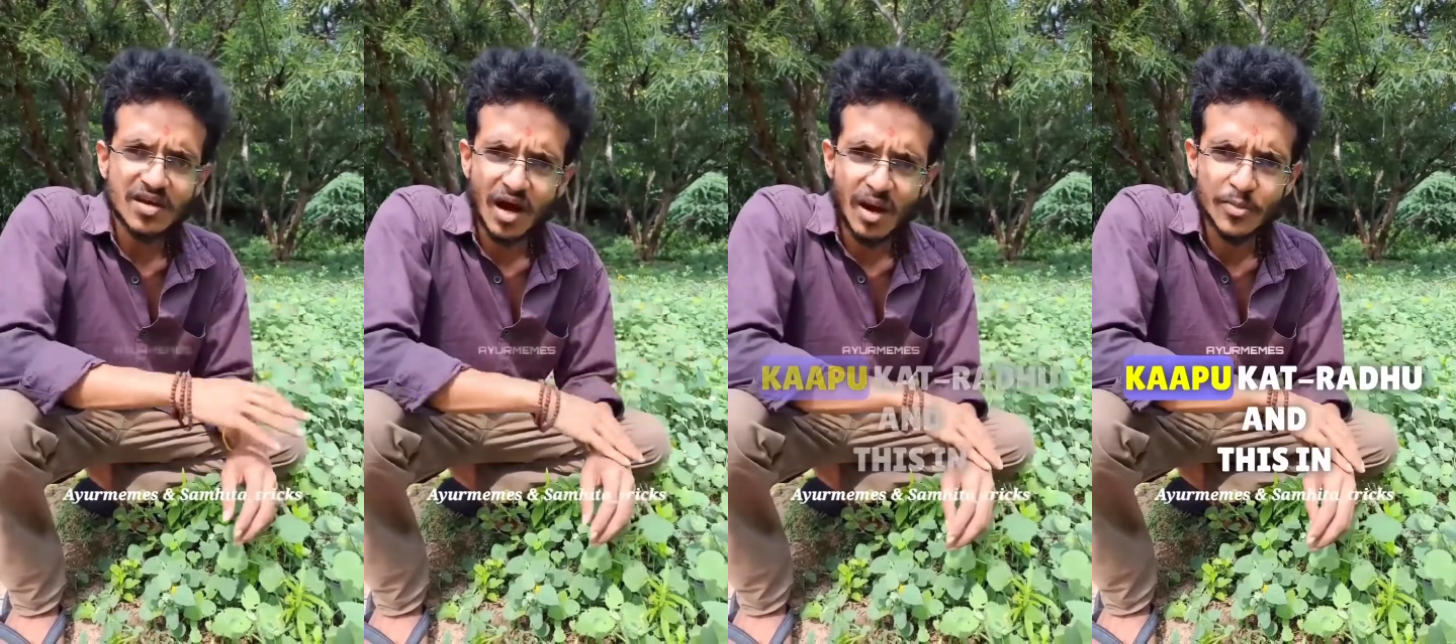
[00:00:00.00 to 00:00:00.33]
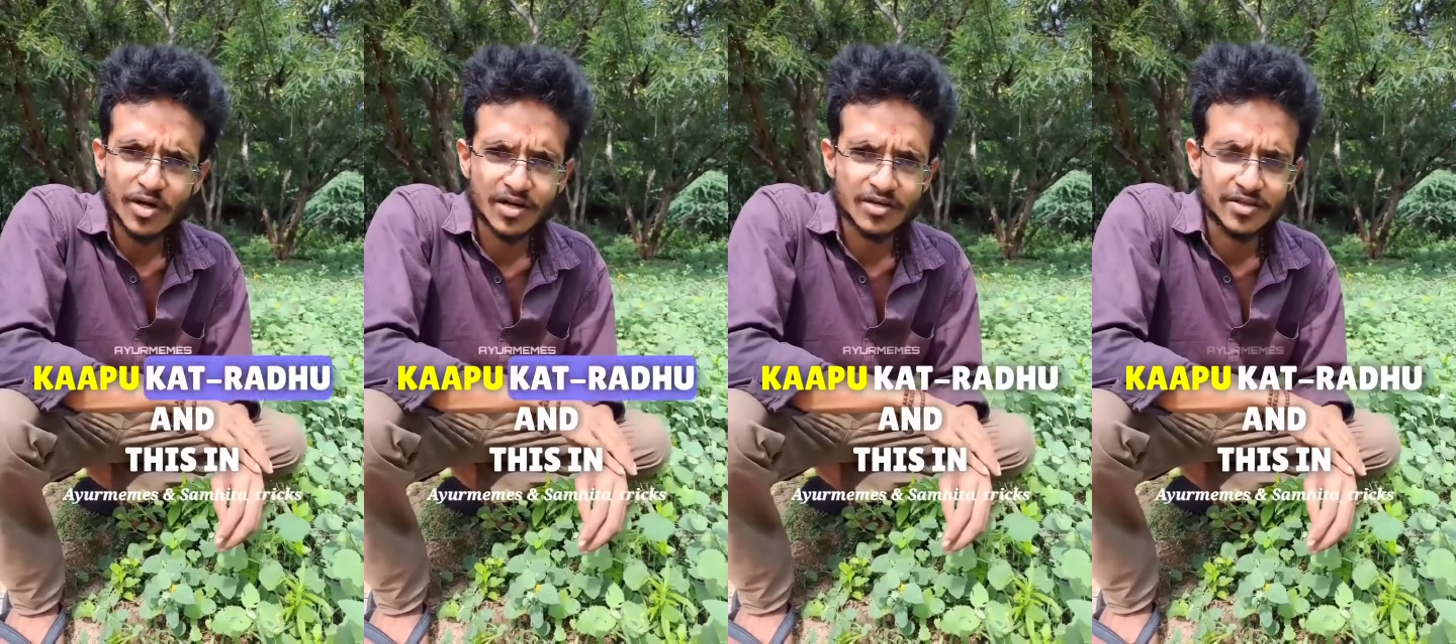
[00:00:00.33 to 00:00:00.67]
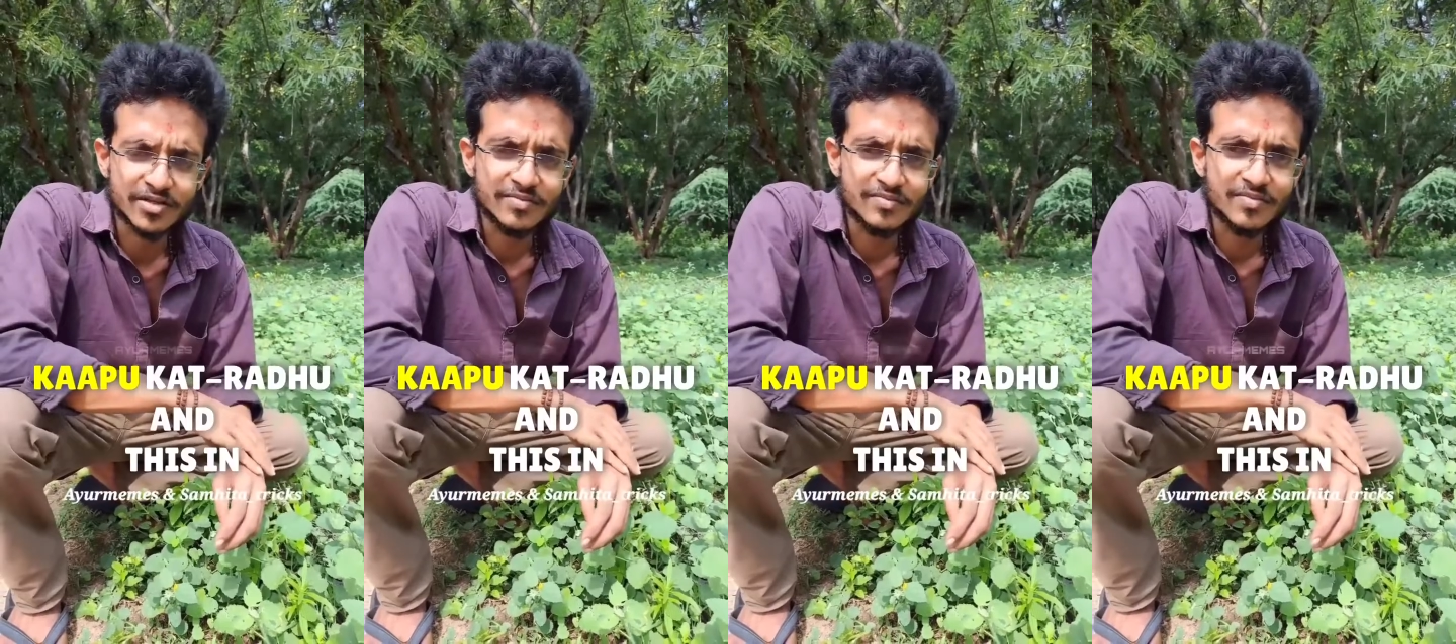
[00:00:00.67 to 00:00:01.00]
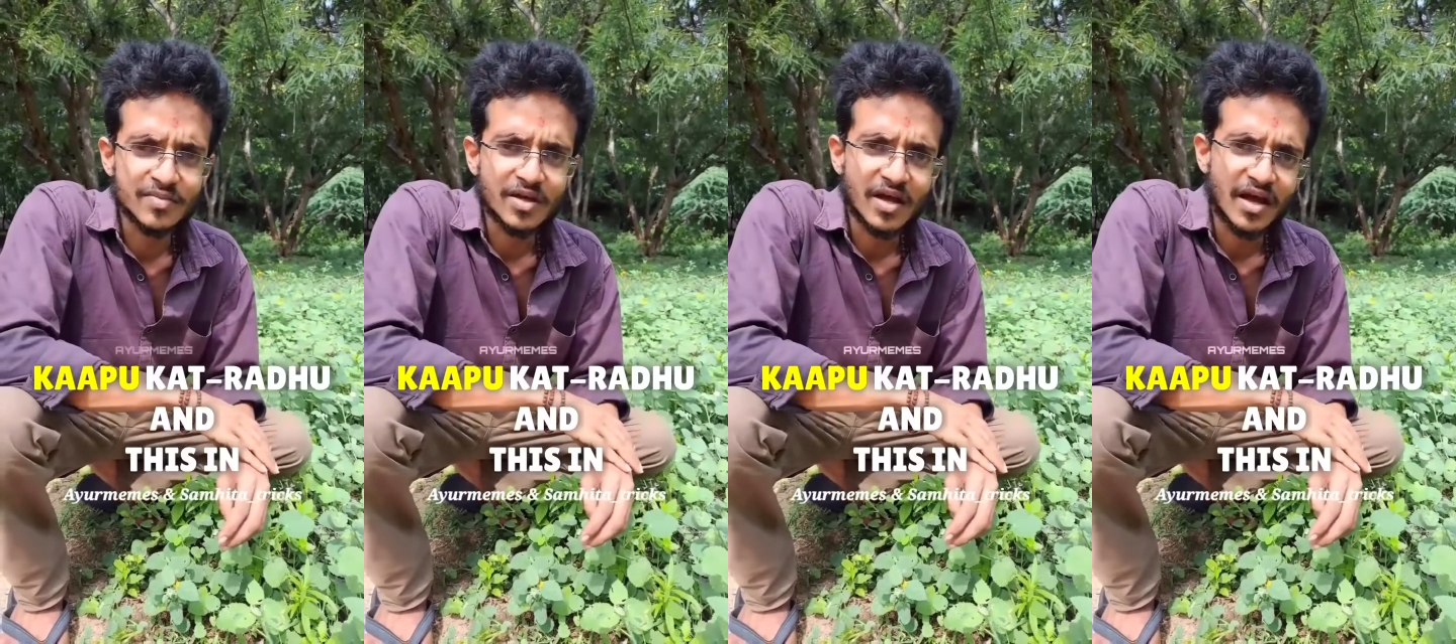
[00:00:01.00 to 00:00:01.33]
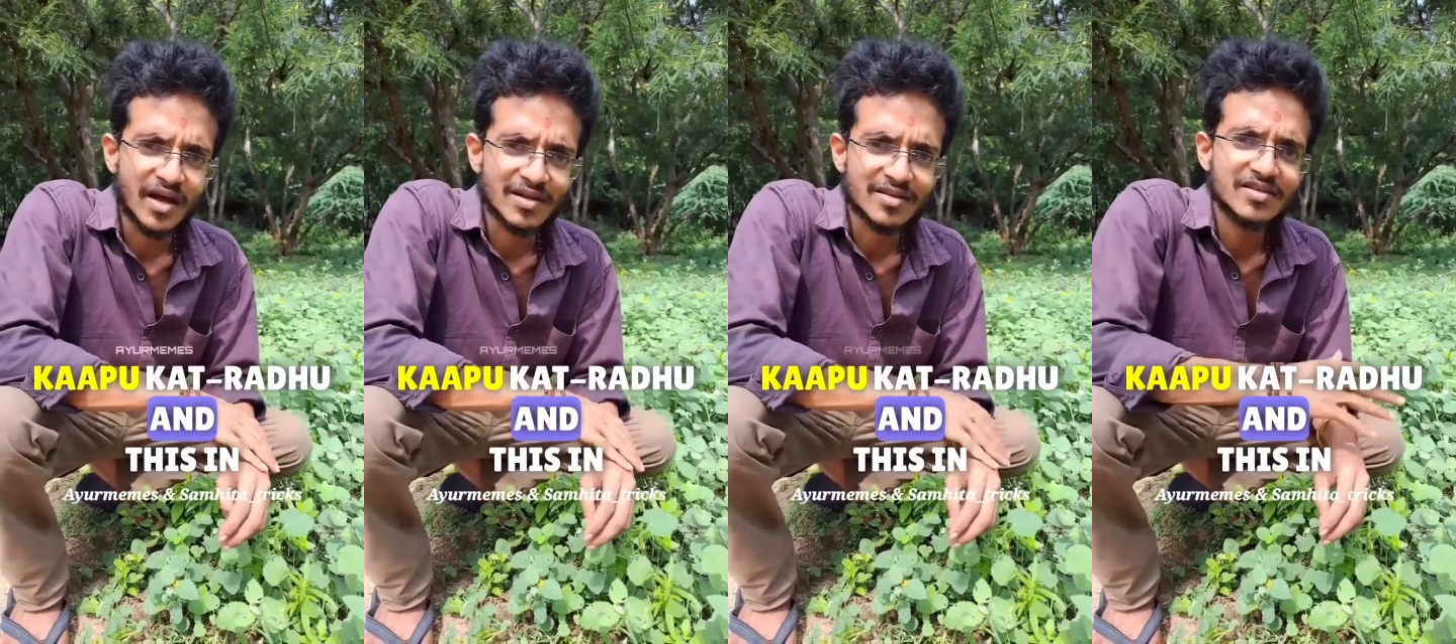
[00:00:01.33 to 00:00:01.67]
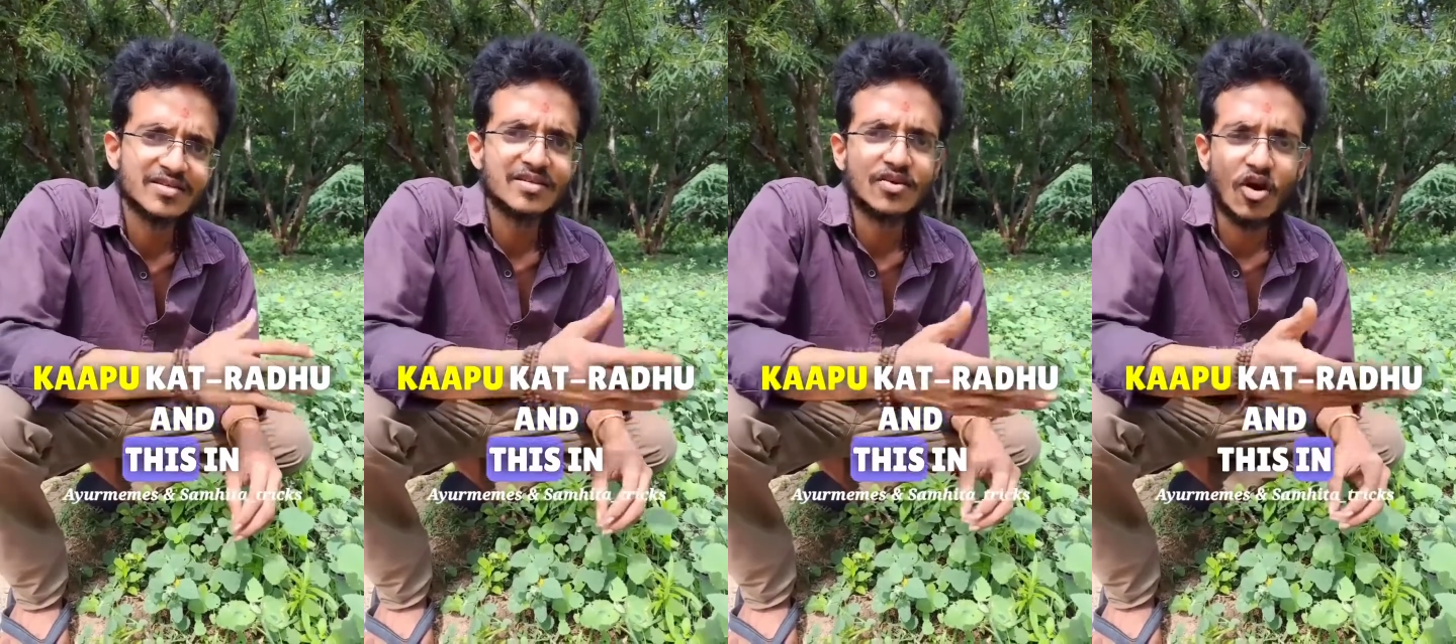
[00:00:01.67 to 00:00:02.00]
Kapu, and
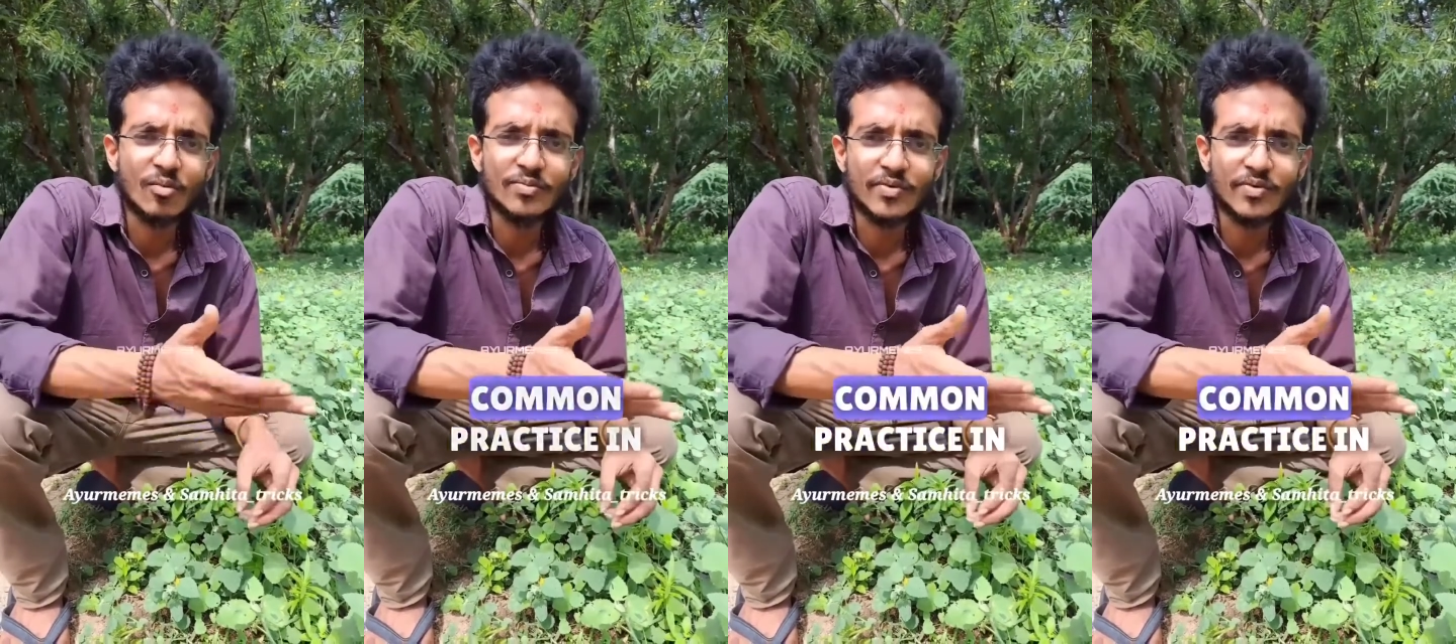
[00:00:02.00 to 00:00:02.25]
this in common